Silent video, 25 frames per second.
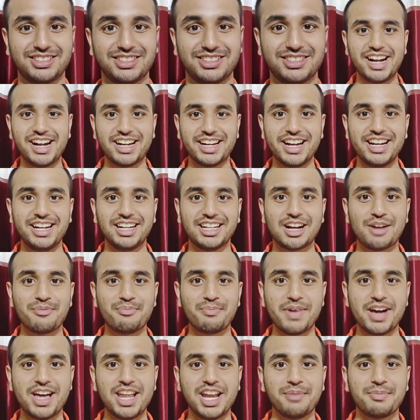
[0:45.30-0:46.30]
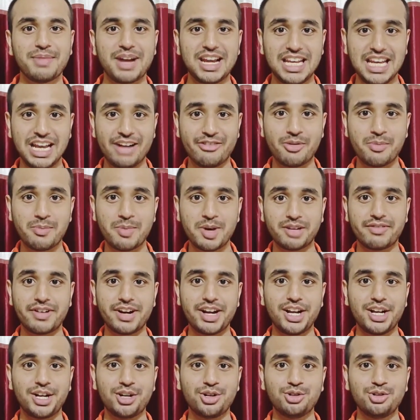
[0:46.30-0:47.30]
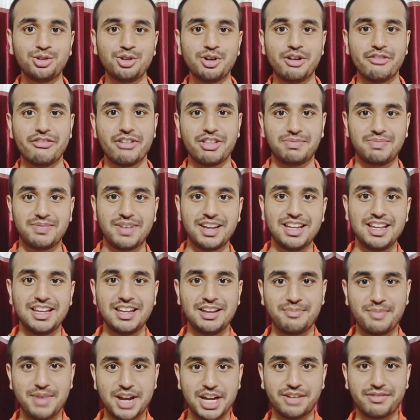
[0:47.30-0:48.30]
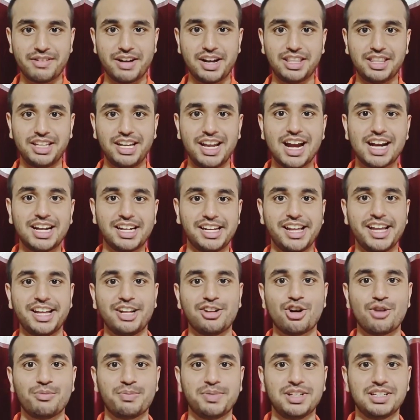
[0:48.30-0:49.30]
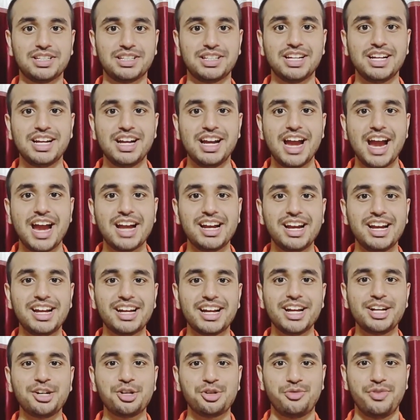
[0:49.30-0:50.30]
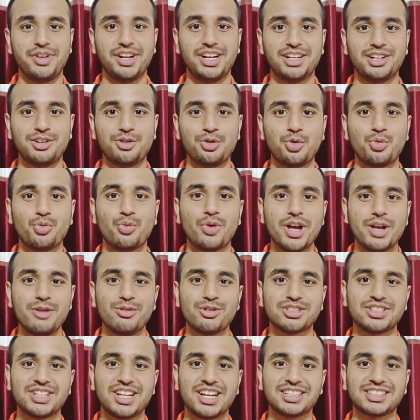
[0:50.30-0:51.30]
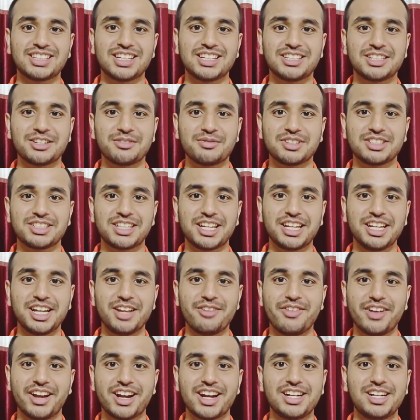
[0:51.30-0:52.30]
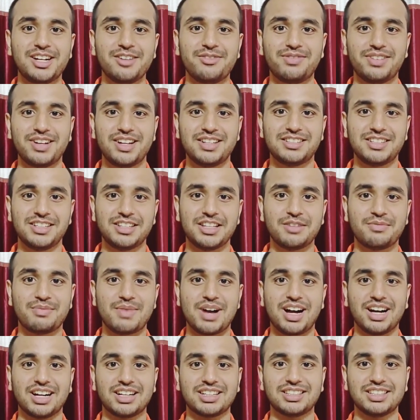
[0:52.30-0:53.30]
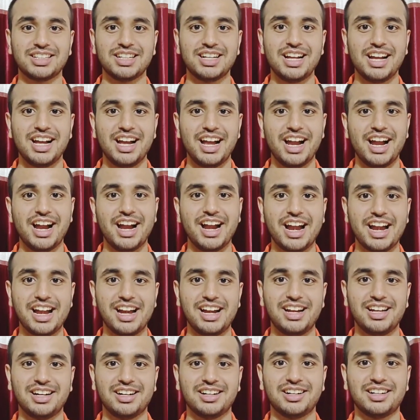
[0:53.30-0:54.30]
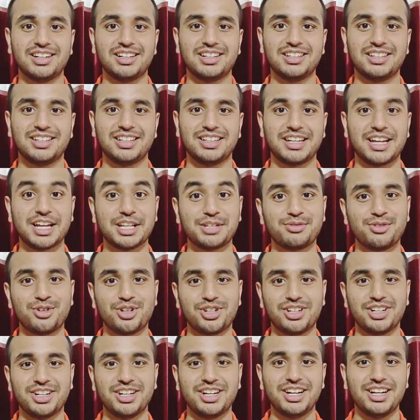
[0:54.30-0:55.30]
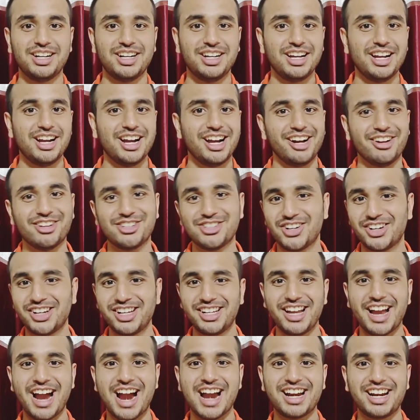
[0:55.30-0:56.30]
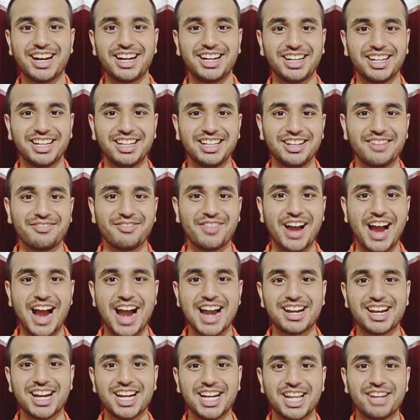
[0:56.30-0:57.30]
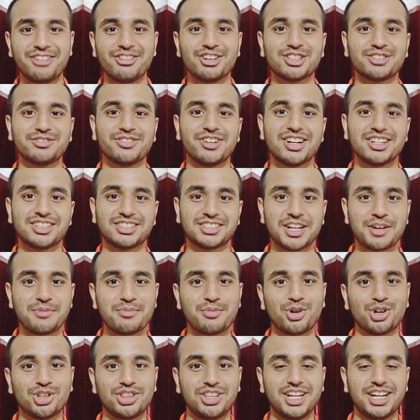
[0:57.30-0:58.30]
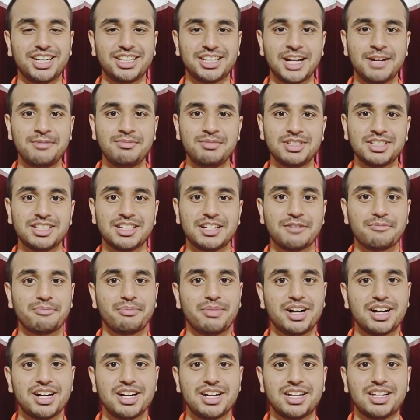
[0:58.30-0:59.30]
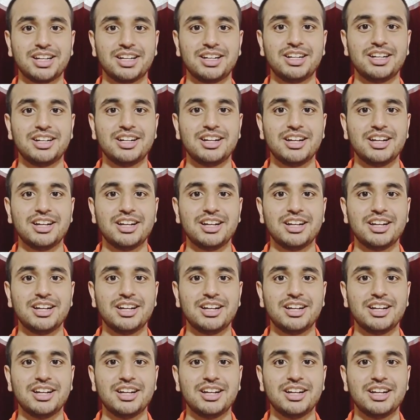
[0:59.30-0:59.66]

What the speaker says: I tried comparing my November 22 with my May 23 RTI copies, and I tried to figure out why was there such a significant difference in the marks. And guess what? It was not the handwriting. My handwriting was worst in both the attempts, but